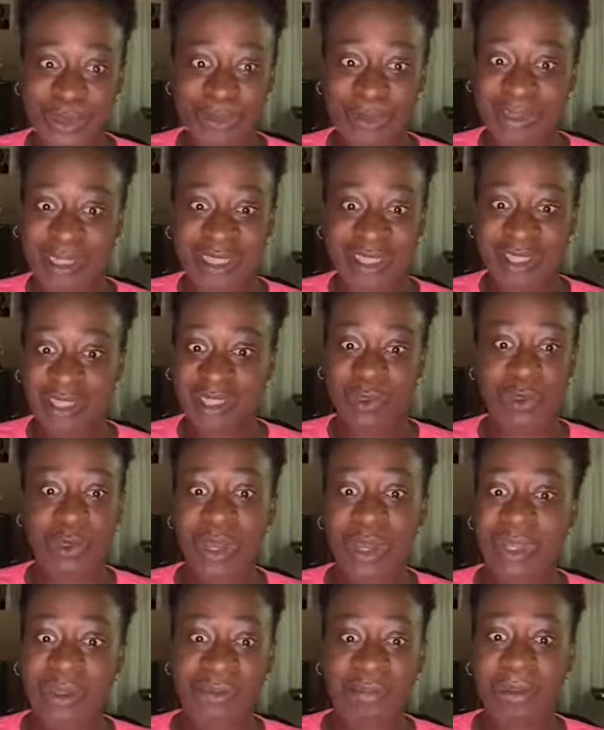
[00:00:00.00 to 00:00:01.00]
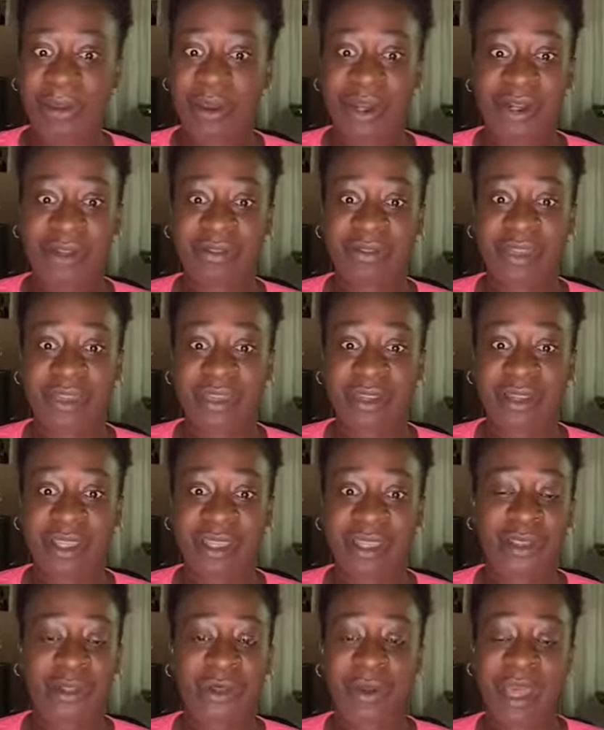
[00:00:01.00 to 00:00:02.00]
media is one part of it. Like,
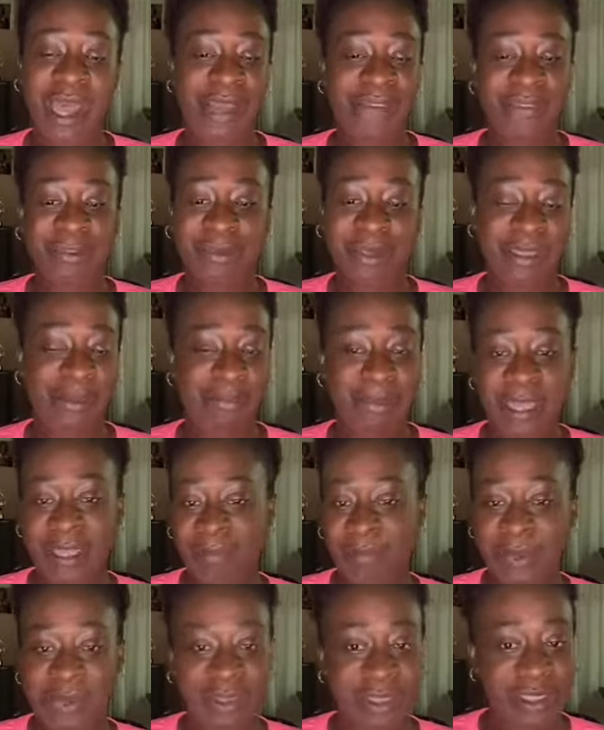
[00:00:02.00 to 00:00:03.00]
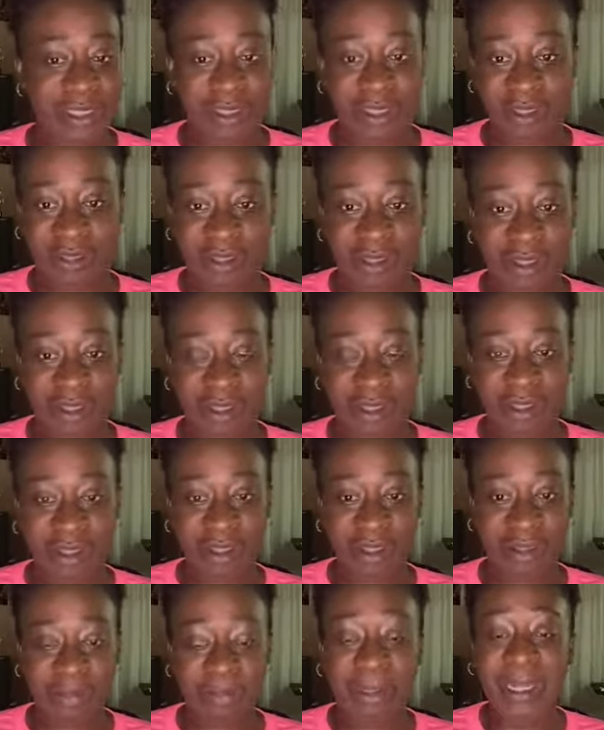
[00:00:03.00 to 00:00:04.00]
you don't have to be the main person
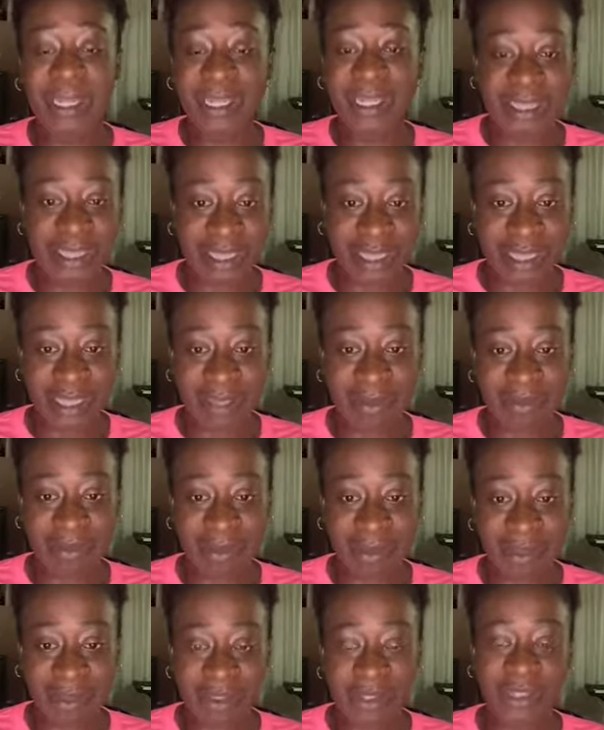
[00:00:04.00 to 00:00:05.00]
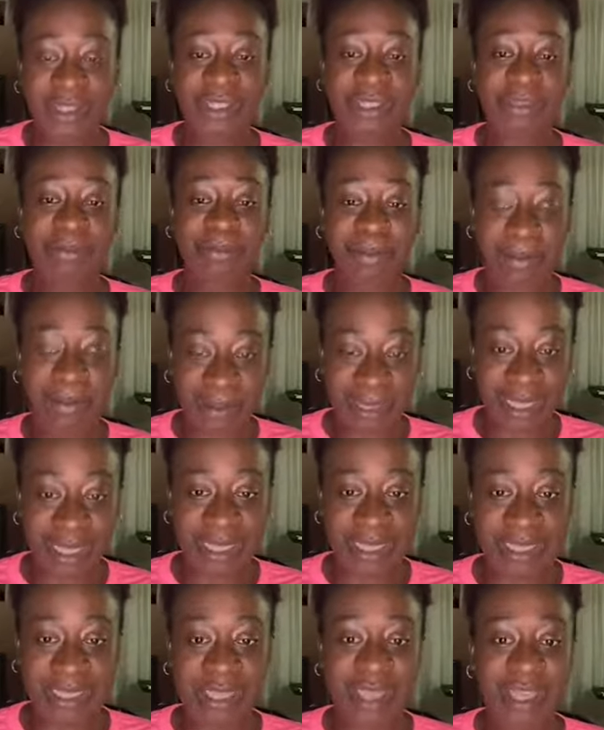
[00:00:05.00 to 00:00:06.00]
playing the game. You could be
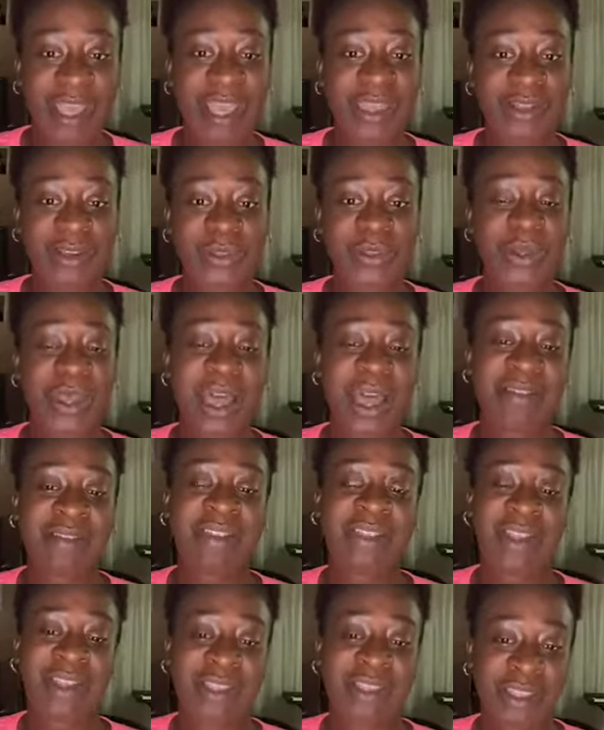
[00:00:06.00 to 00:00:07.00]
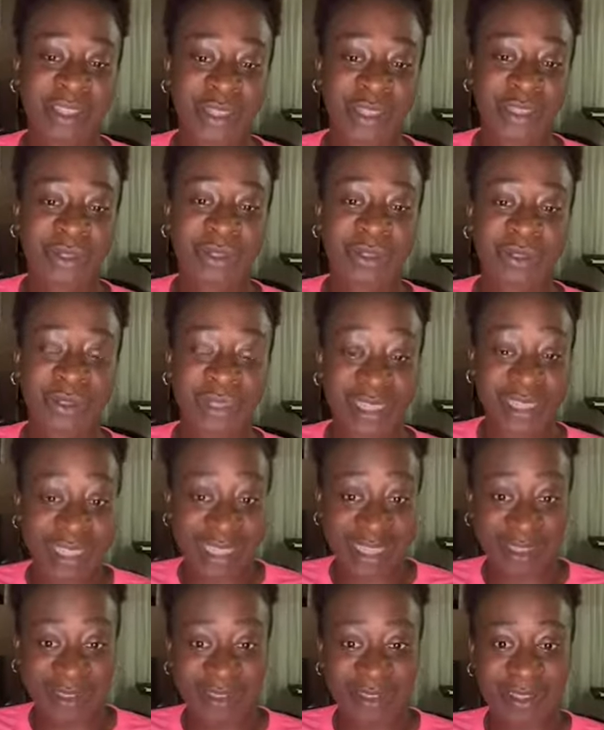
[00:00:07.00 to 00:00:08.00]
playing and also having additional
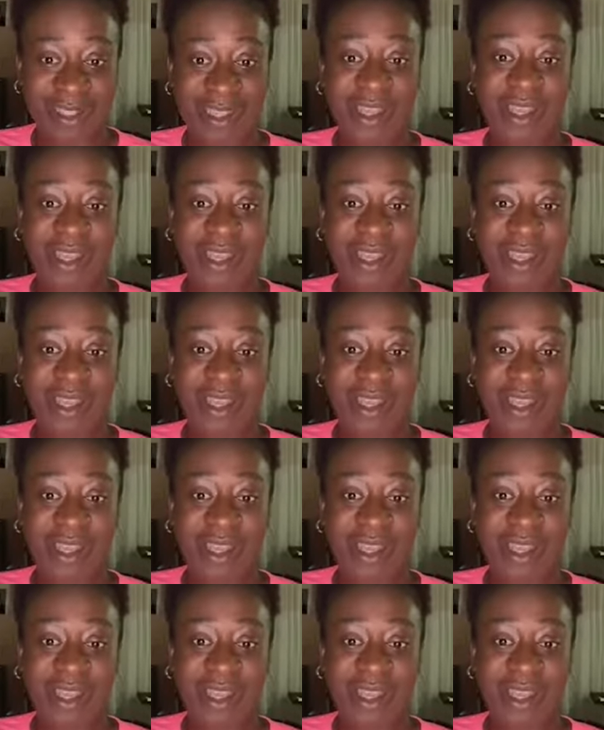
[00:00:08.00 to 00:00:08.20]
skills